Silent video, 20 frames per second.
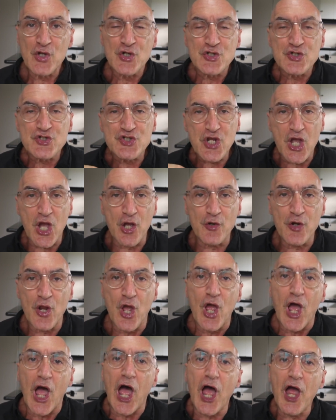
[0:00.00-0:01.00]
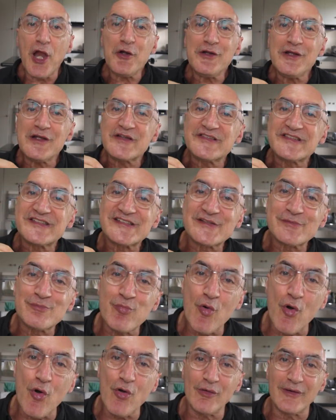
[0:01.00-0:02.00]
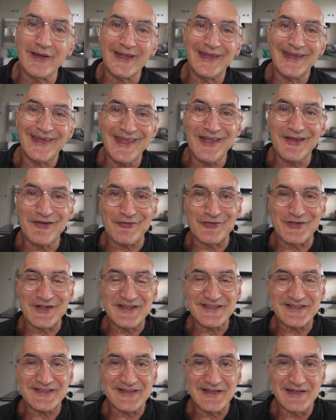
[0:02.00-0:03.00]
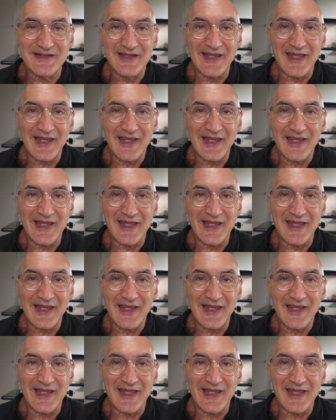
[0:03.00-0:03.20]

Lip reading: showed only a small increase